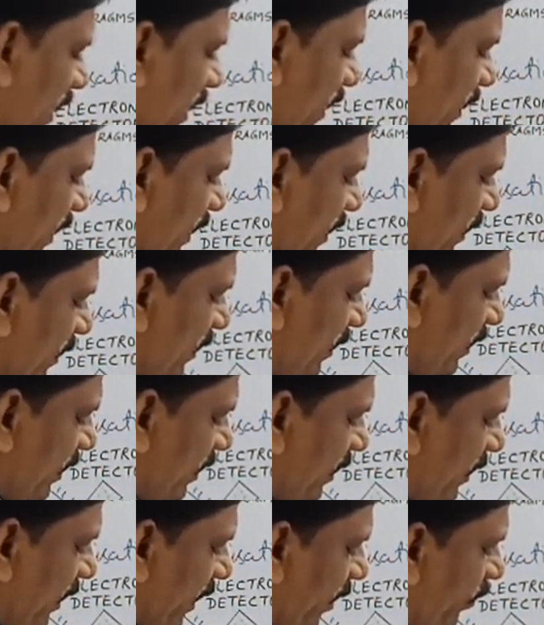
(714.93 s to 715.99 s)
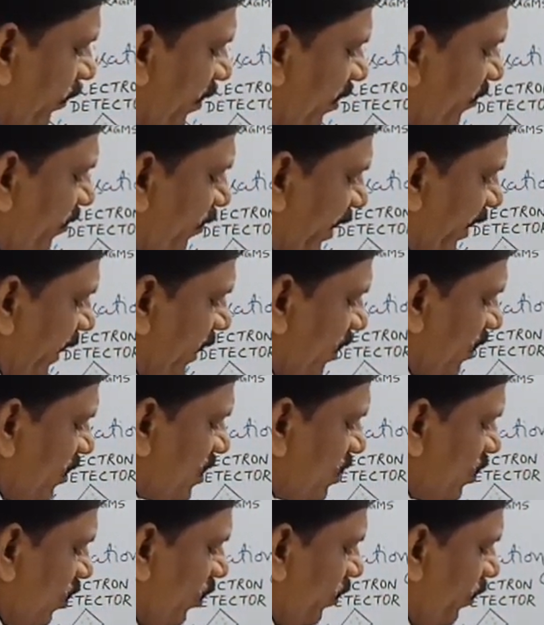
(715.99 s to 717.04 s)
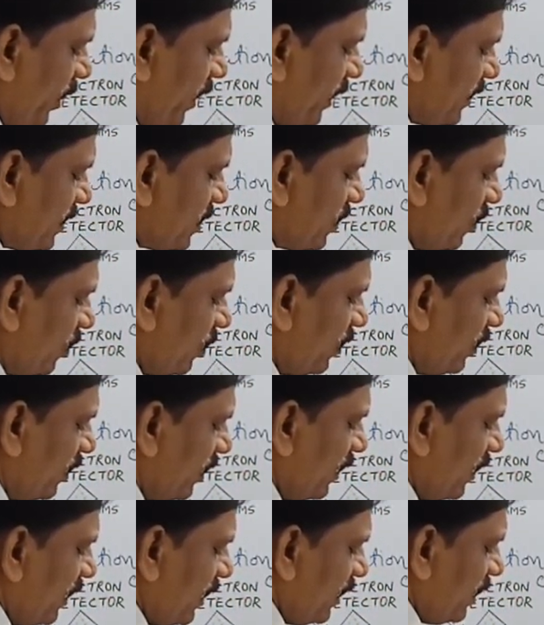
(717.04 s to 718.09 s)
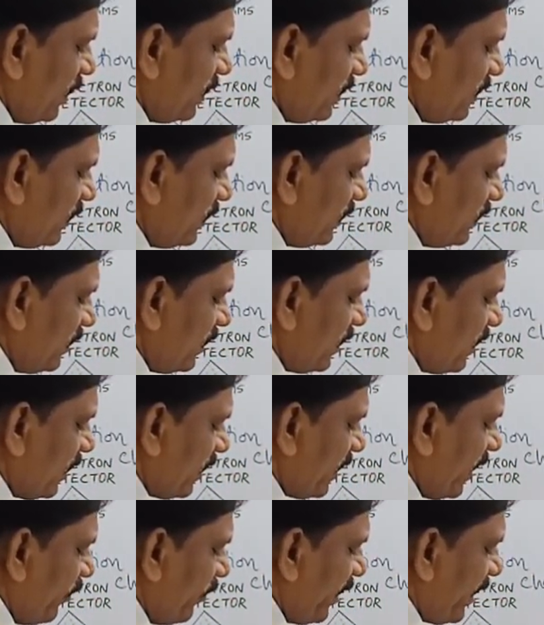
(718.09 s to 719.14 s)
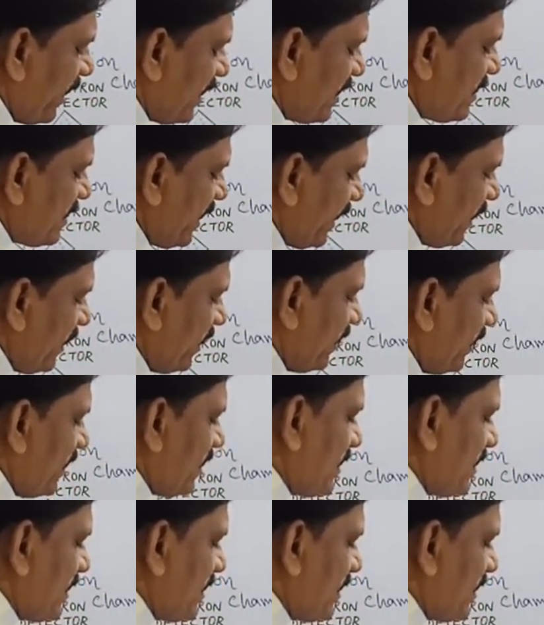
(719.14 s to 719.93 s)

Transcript: another type of microscope also can be constructed,